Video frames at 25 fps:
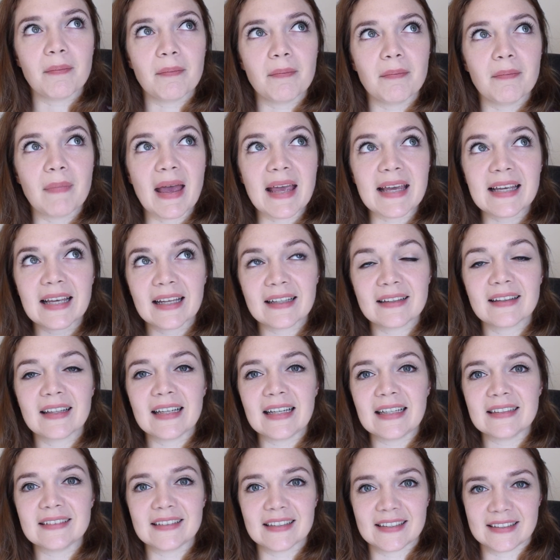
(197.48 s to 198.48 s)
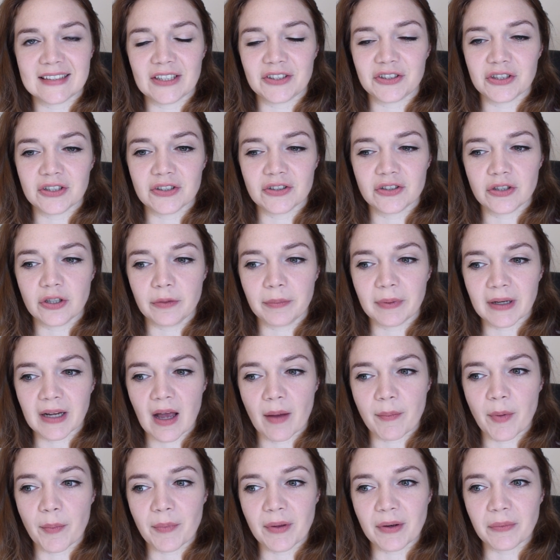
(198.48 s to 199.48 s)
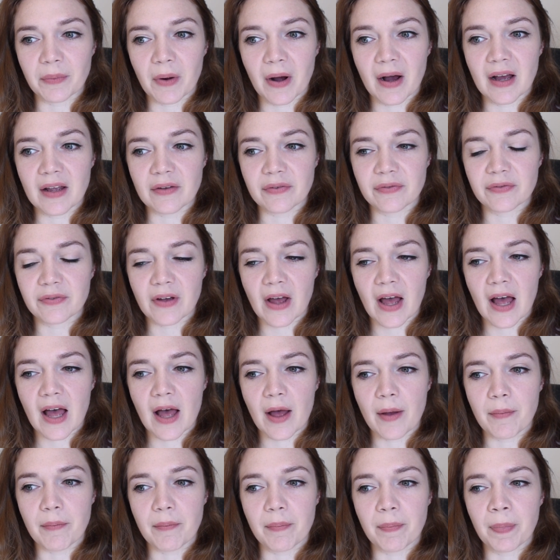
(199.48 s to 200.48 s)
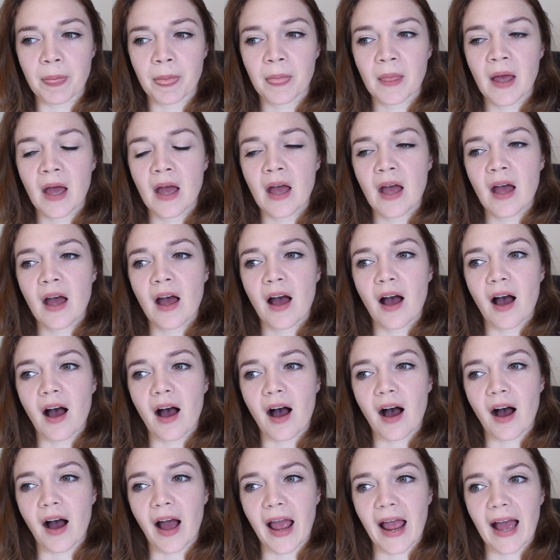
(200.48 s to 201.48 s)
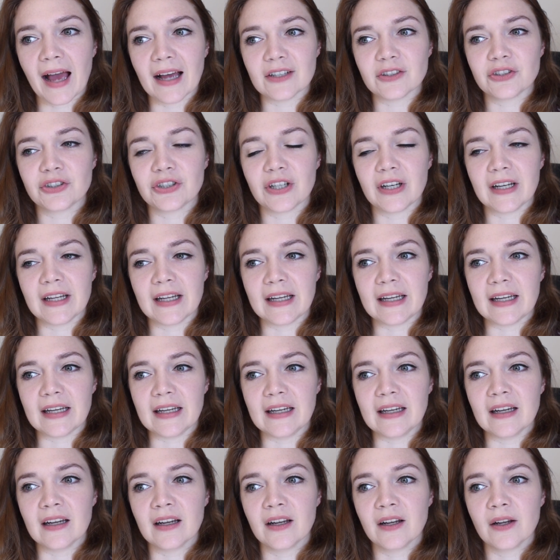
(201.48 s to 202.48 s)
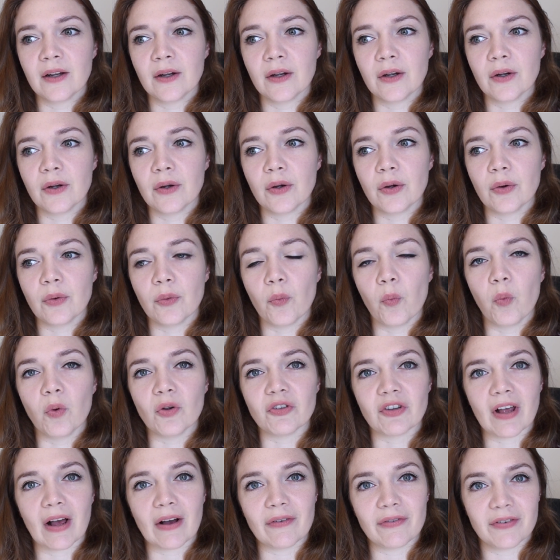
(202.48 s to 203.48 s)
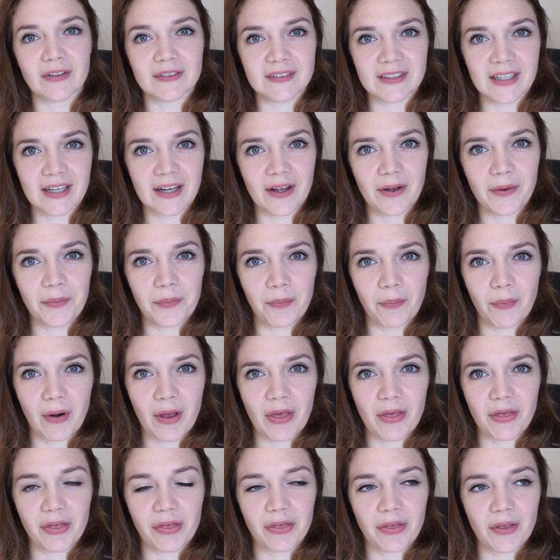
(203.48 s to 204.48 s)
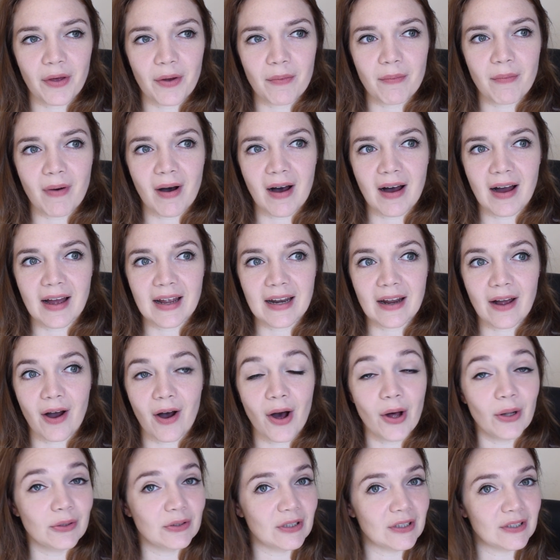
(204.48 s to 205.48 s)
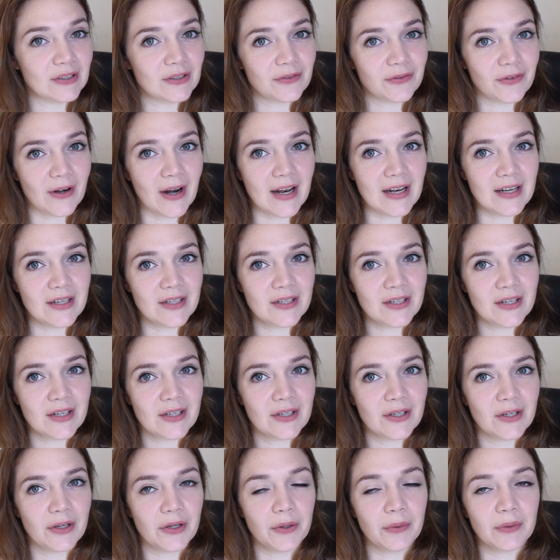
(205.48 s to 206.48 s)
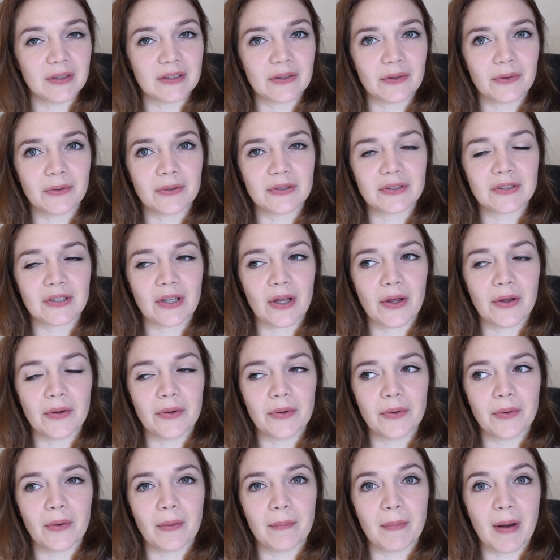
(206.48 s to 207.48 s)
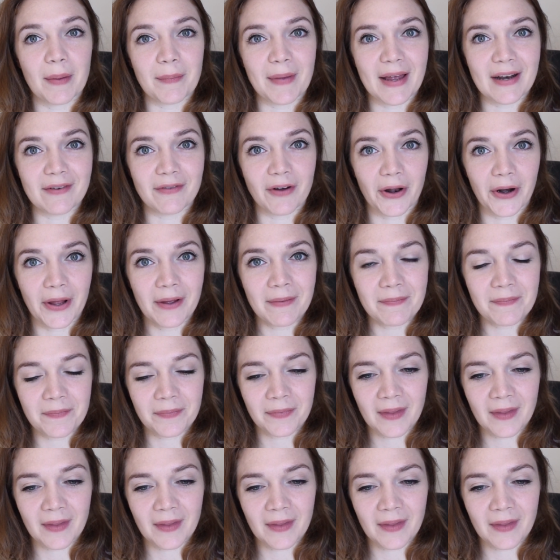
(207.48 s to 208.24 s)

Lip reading: Making the decision to become a midwife, I actually was out for dinner with my oldest friend, who is also my maid of honour,